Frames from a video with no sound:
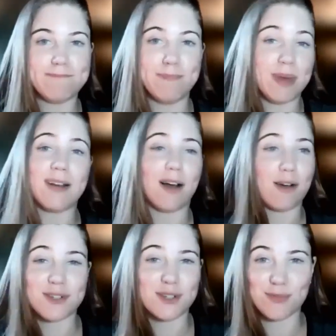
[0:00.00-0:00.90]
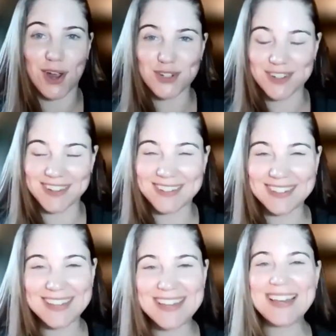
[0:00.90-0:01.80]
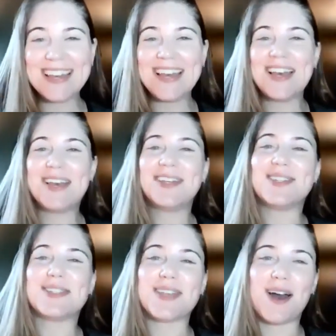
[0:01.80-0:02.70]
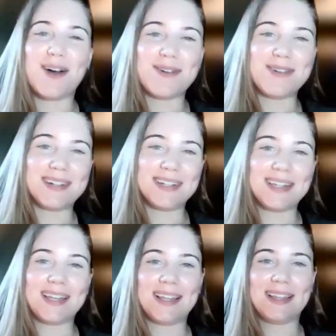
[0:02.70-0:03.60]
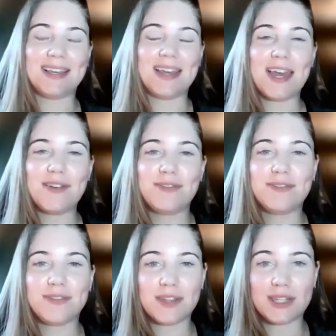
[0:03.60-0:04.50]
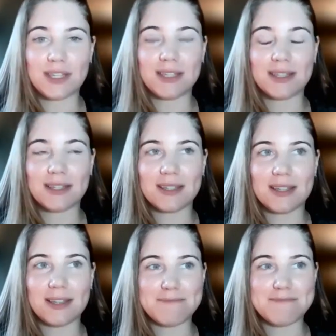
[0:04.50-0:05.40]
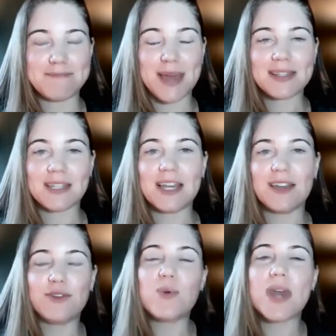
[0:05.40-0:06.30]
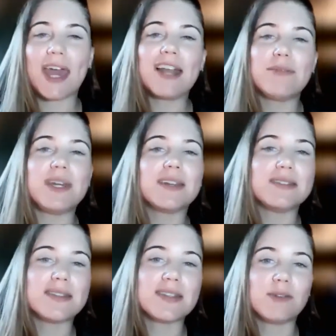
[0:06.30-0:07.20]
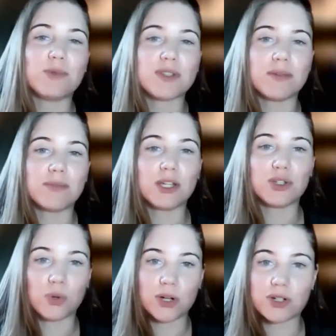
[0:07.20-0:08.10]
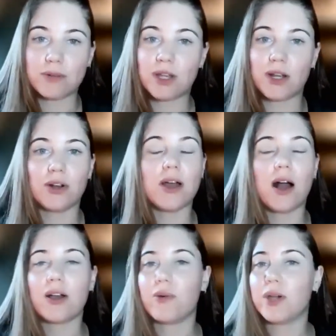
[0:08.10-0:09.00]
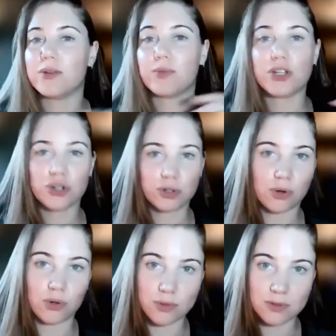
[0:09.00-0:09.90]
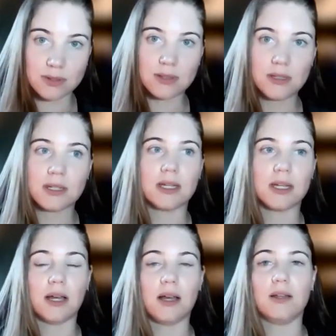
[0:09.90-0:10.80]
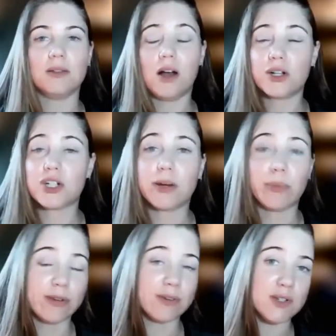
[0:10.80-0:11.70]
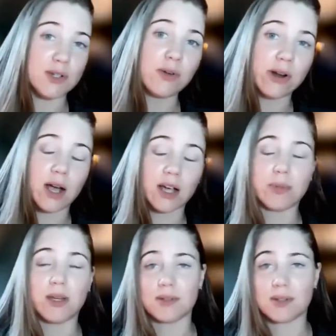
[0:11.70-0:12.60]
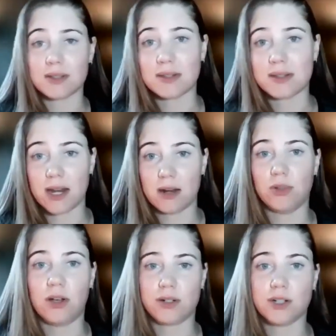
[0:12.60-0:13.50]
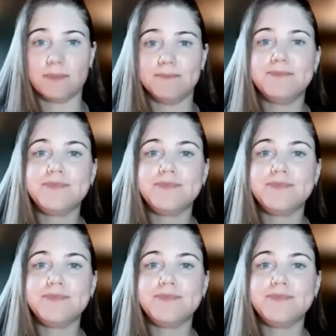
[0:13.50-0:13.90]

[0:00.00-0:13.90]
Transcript: bit off too much. So if basically if you can't be consistent with something short term, then you're not going to reach your goals long term, or if you do, you're not going to be able to sustain them long term.